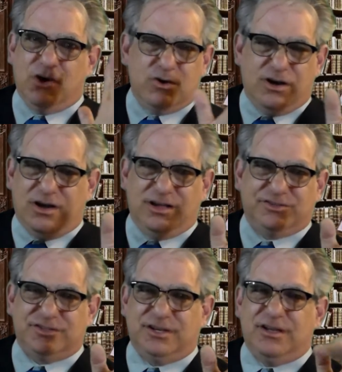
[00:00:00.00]
No
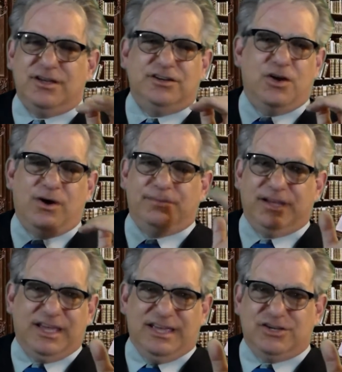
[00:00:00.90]
cost, no
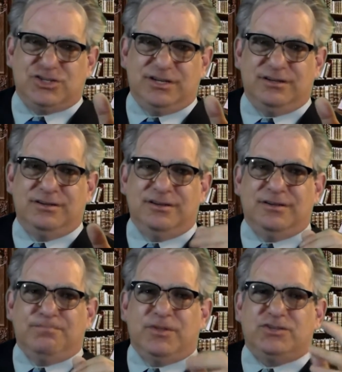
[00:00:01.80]
obligation,
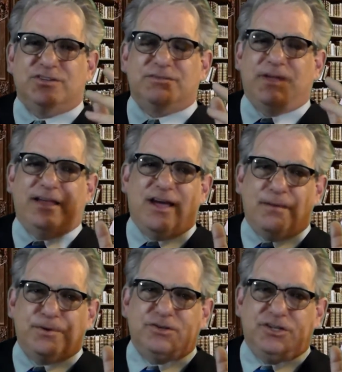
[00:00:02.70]
just
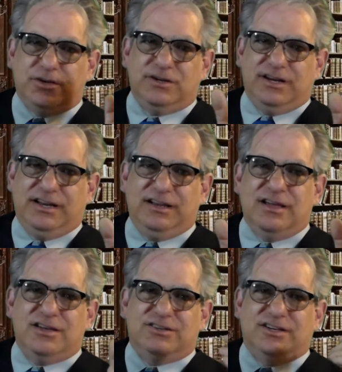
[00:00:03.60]
an
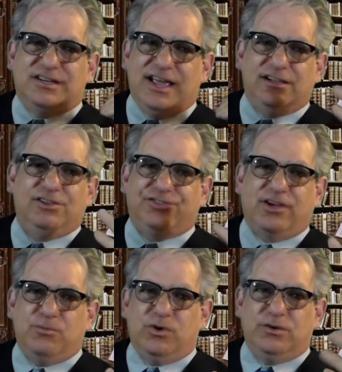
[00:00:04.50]
opportunity to tell
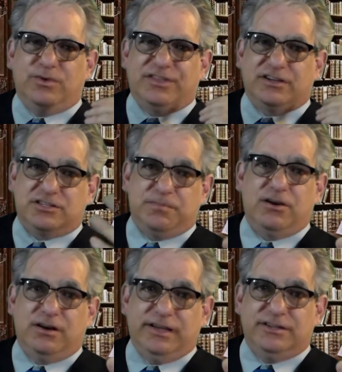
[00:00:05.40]
someone with
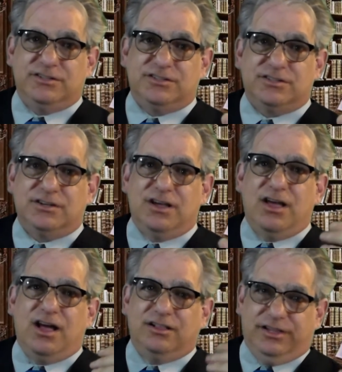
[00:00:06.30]
experience
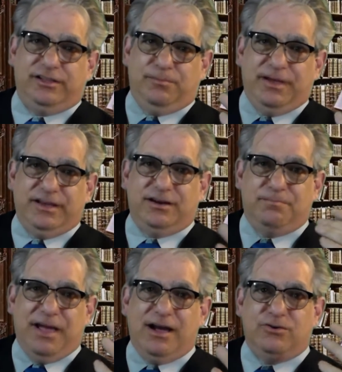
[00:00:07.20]
a little bit
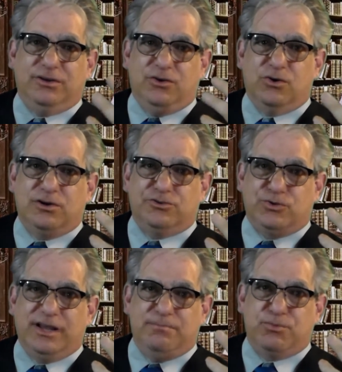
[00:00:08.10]
about your
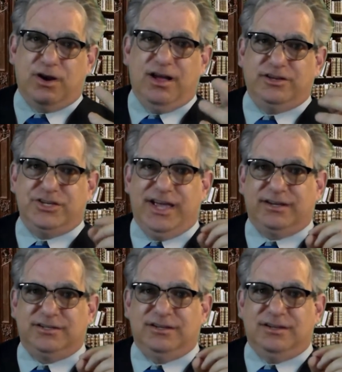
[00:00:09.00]
dream
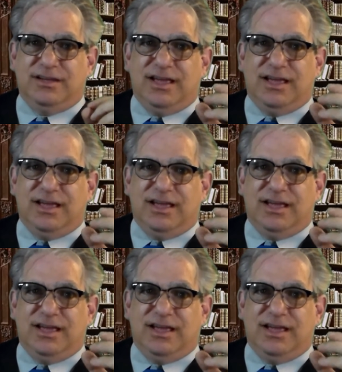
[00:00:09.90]
project